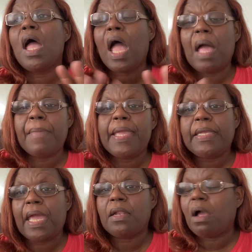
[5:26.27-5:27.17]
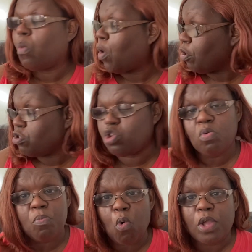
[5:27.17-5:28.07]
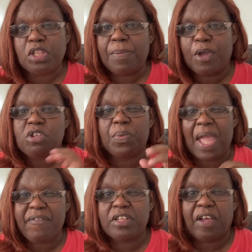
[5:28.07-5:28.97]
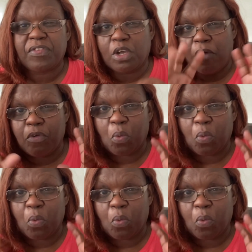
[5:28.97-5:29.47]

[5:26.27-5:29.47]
I might get one or two more just to make sure we have enough to cover the